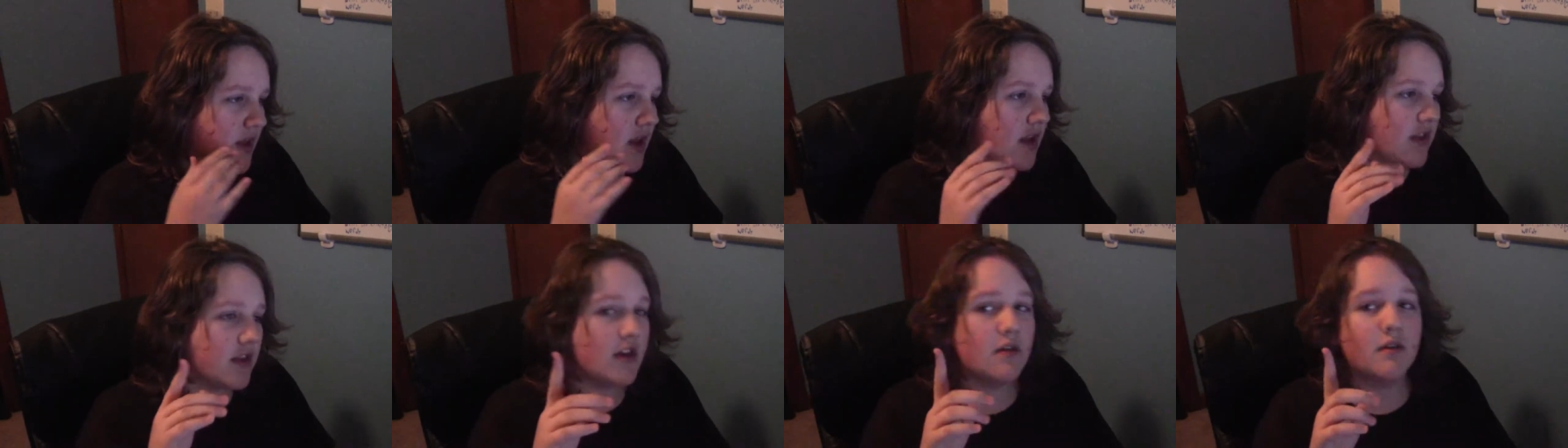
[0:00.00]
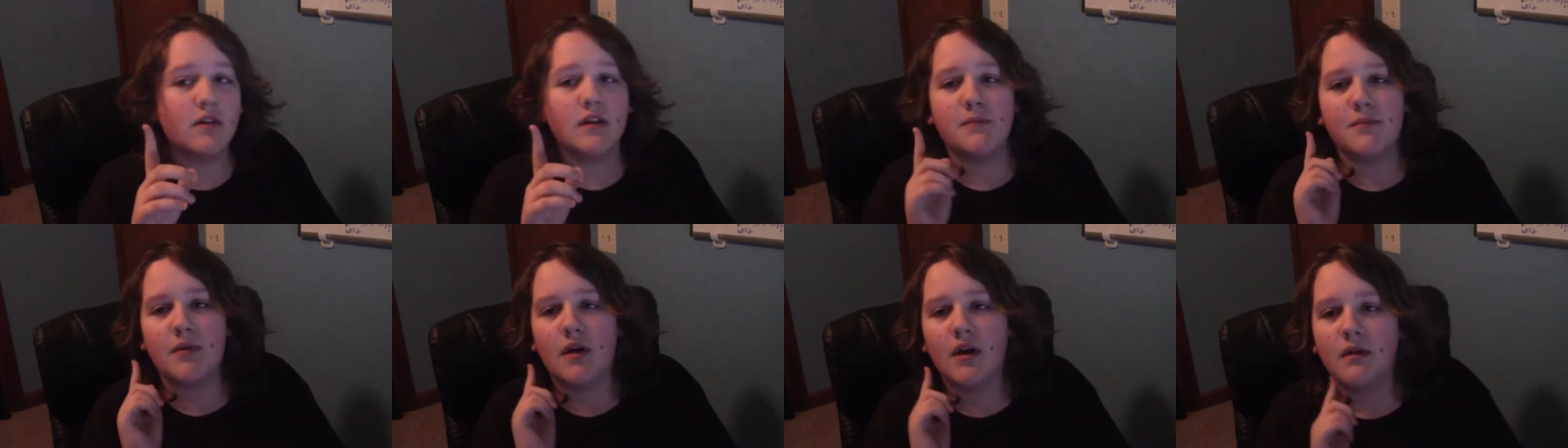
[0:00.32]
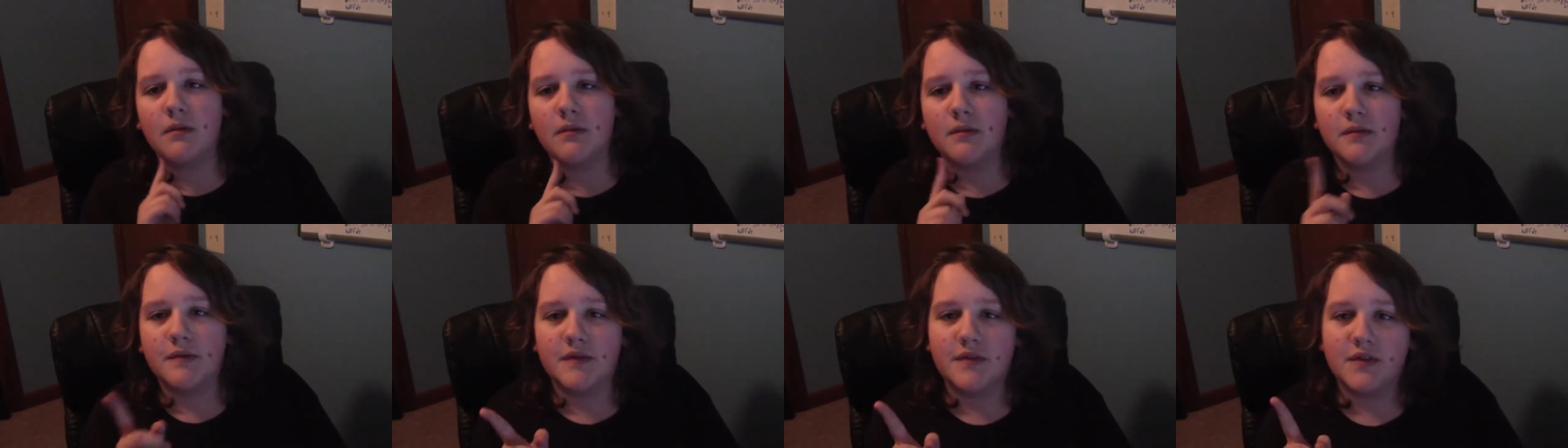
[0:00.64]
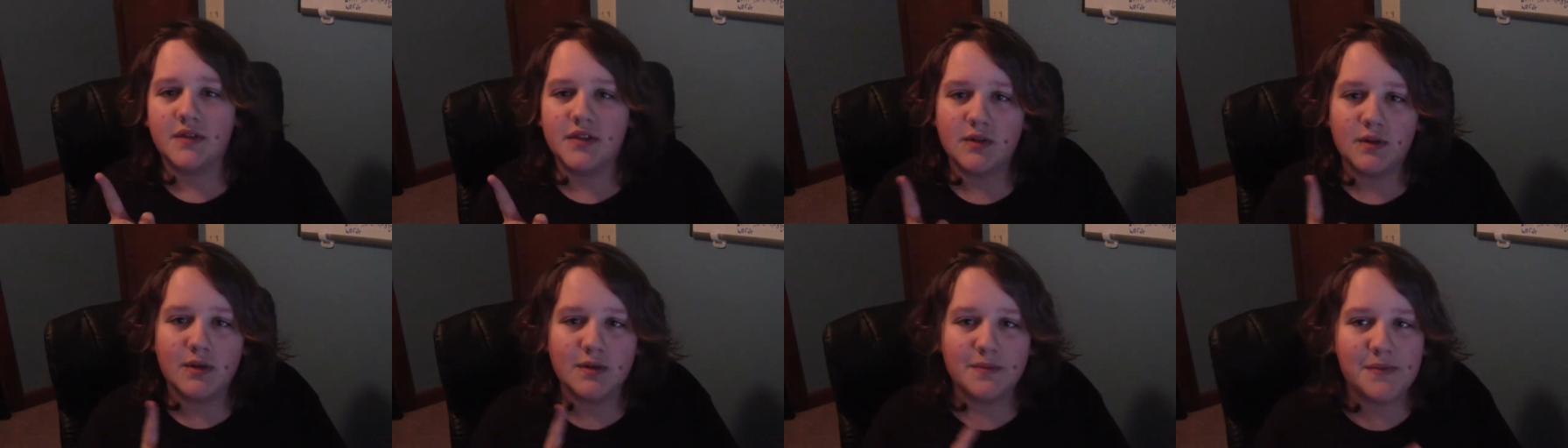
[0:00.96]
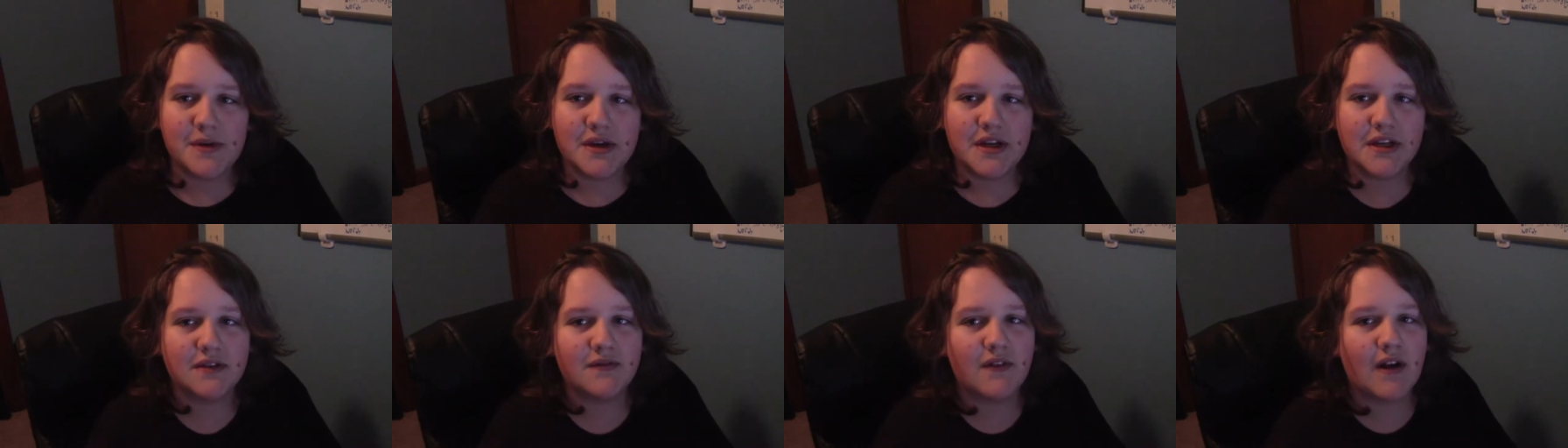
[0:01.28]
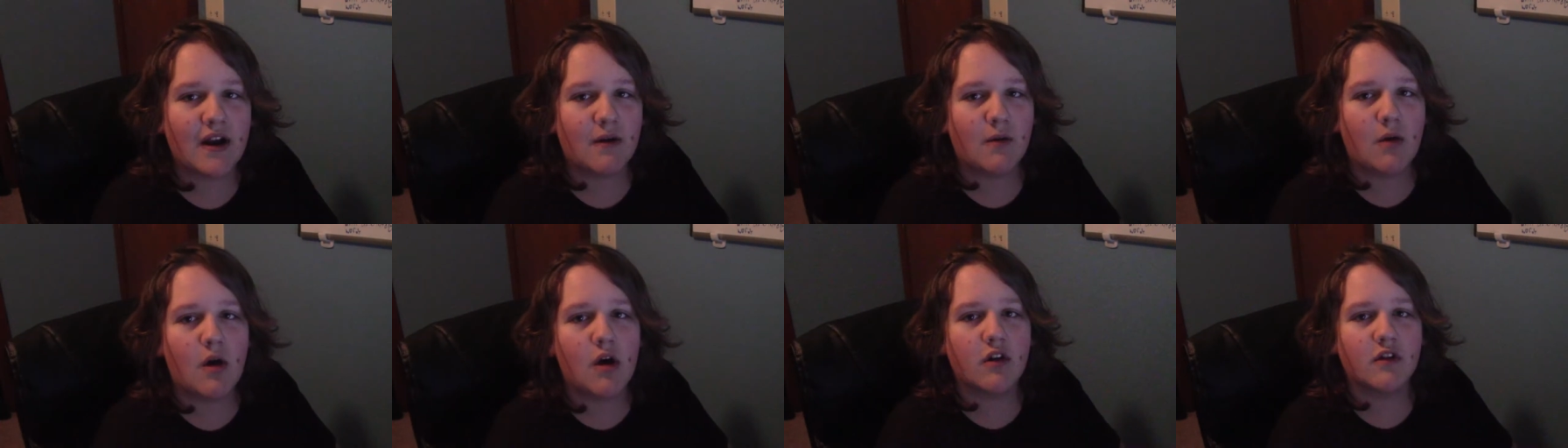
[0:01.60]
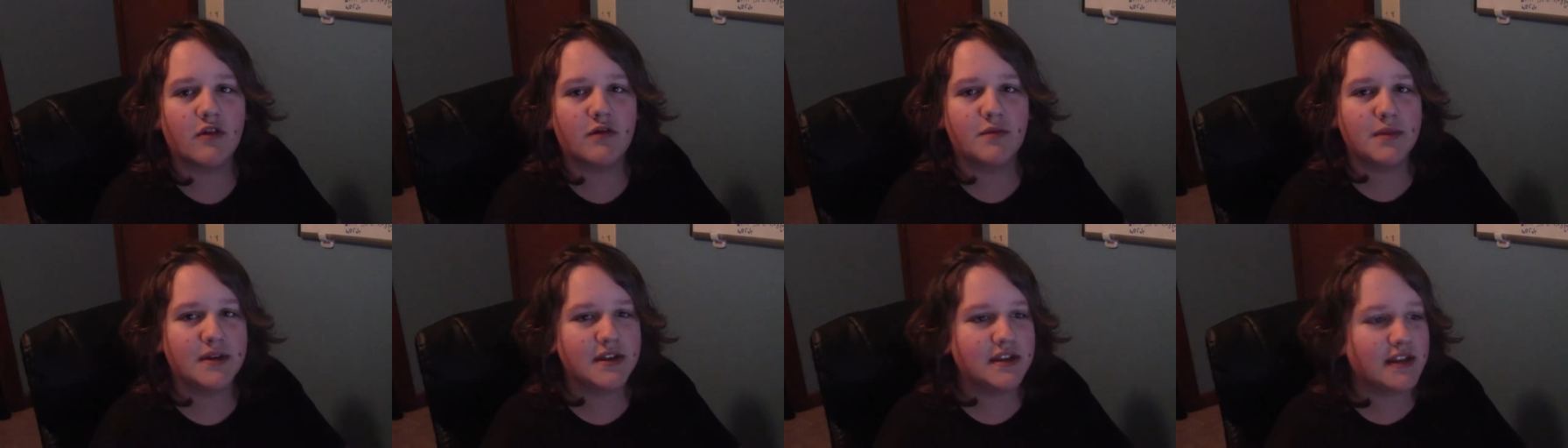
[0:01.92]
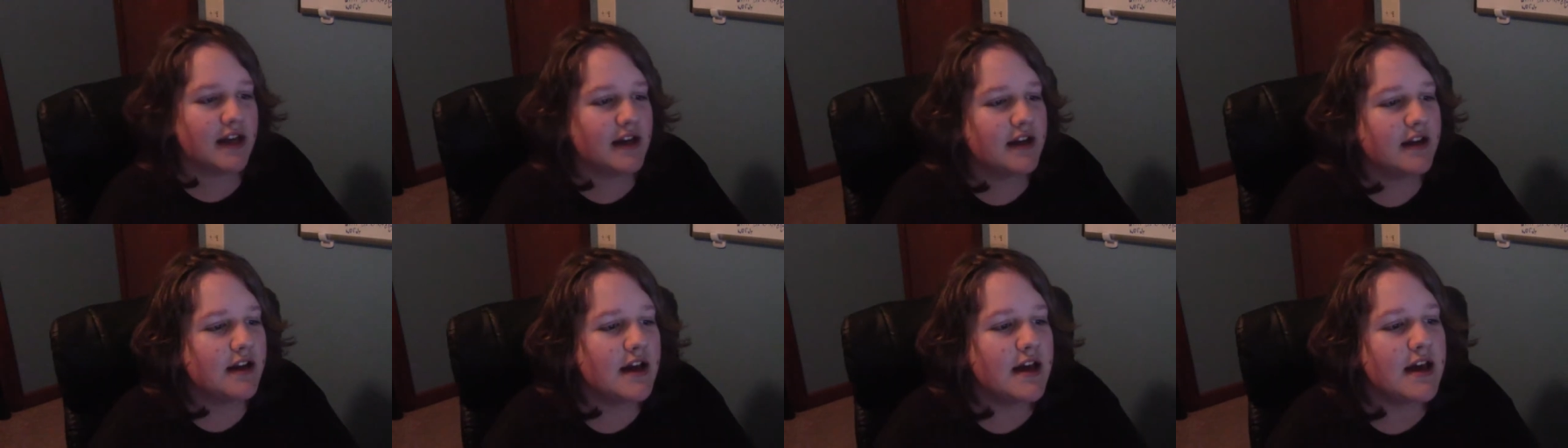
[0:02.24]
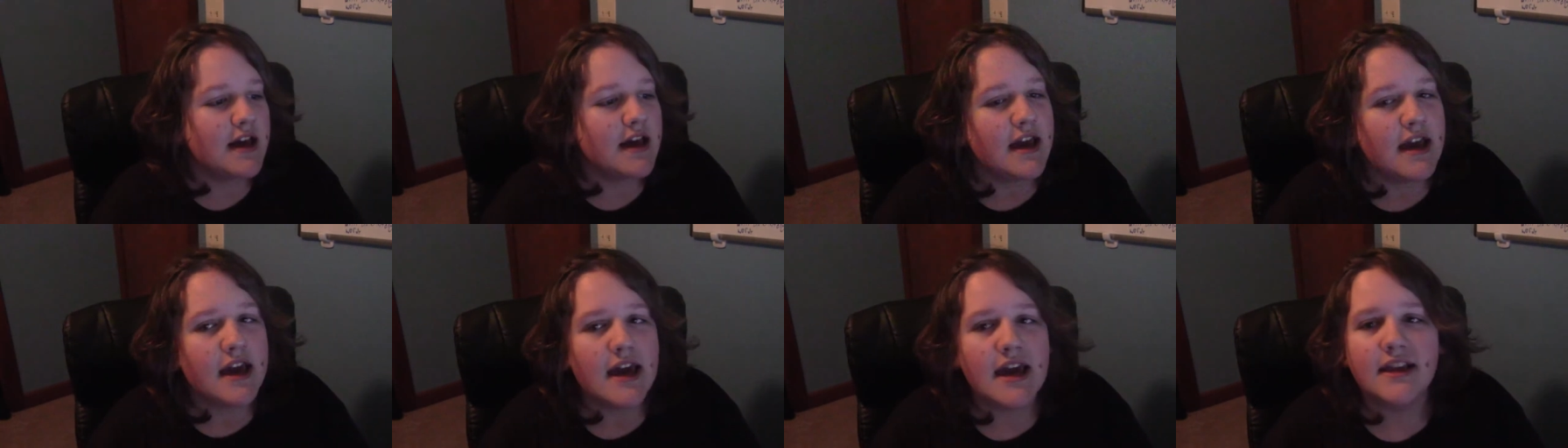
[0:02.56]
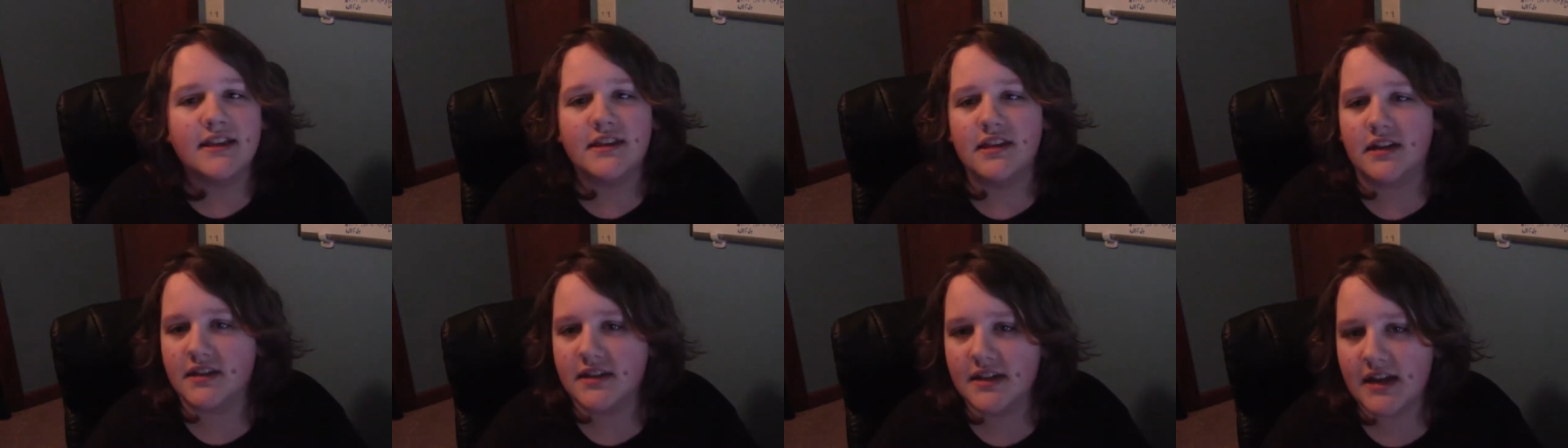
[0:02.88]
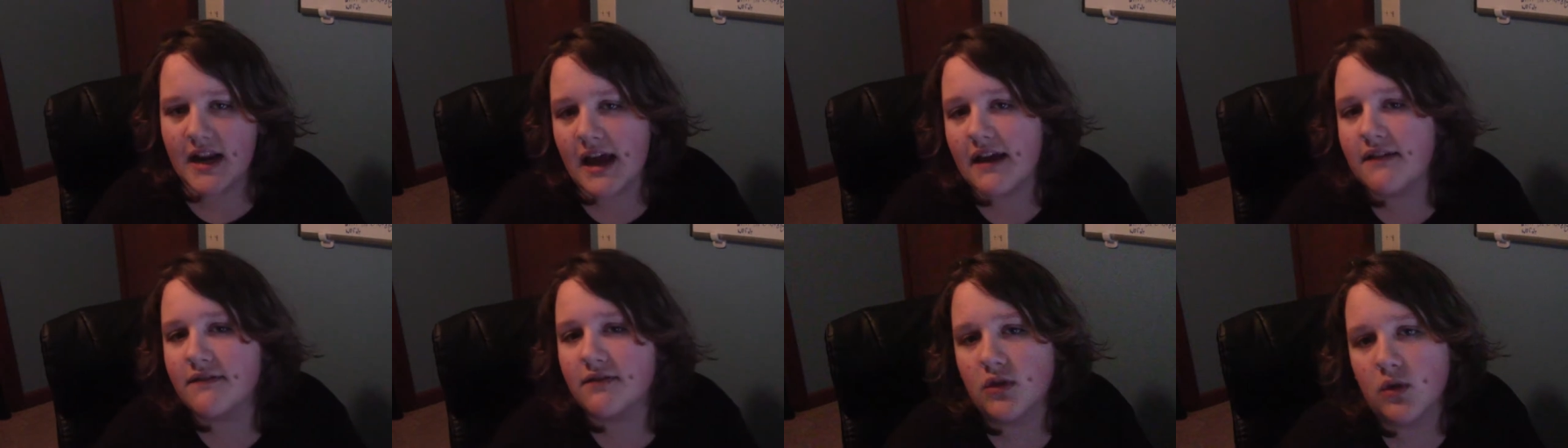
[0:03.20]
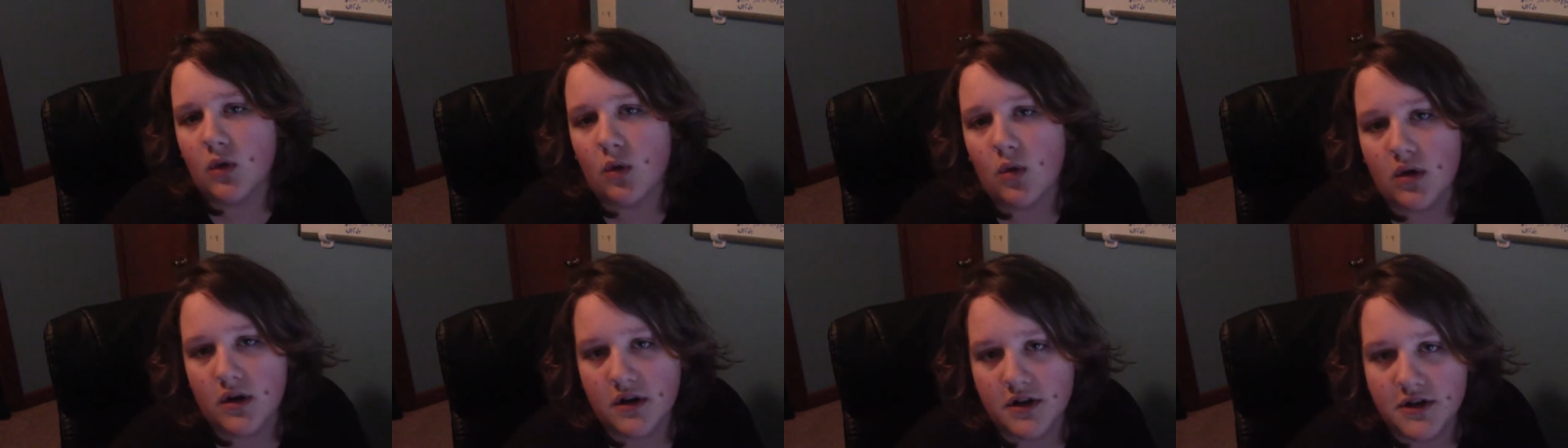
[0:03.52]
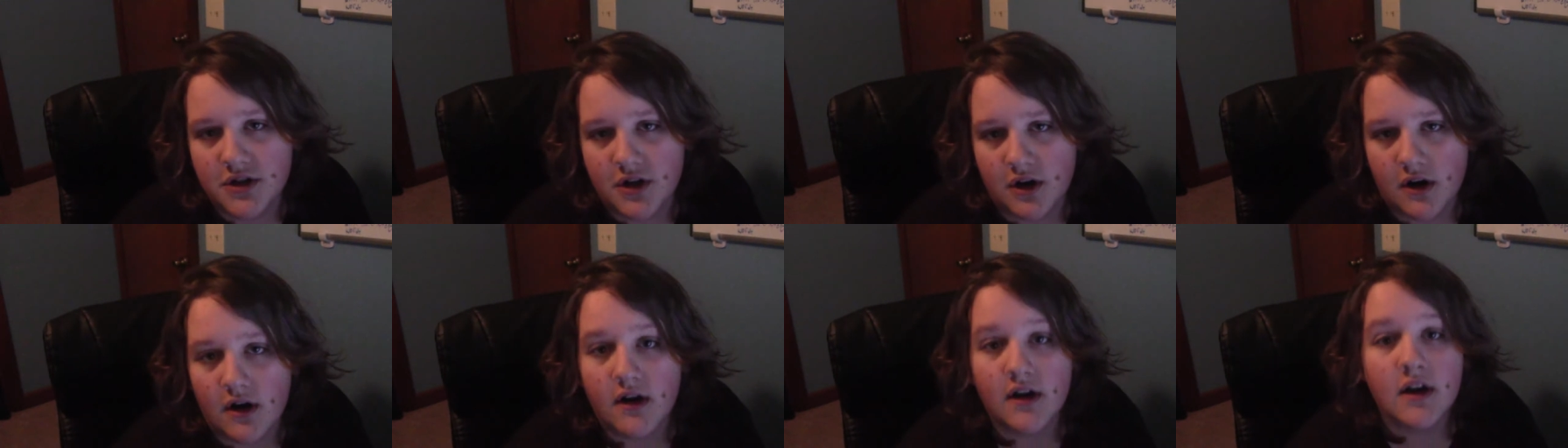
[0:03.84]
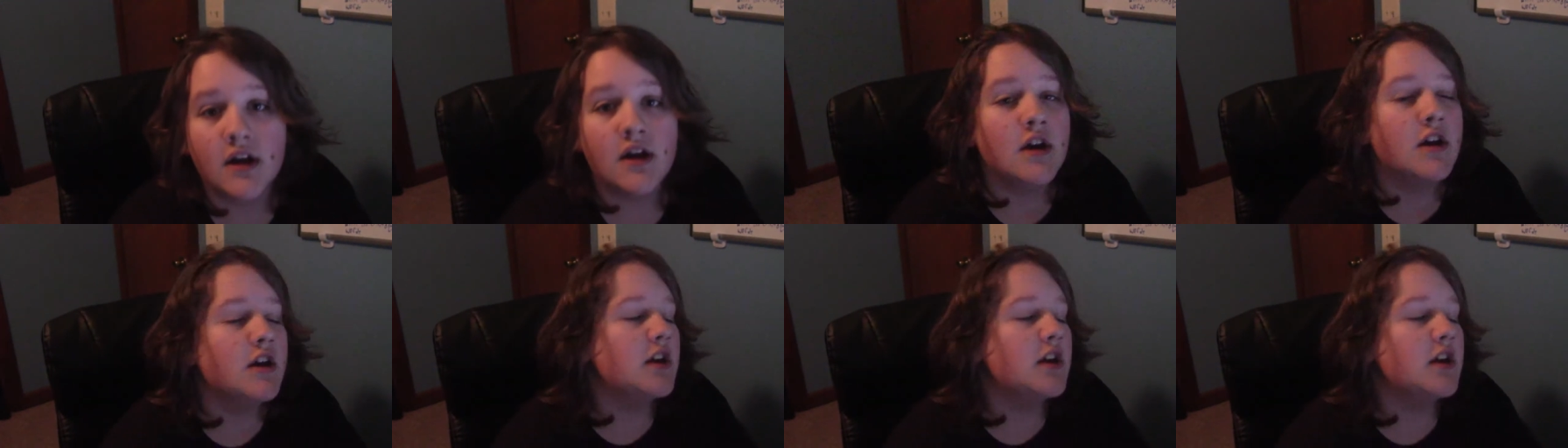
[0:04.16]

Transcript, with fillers: The only problem with Twin Peaks: Fire Walk with Me is that it doesn't have Laura Dern.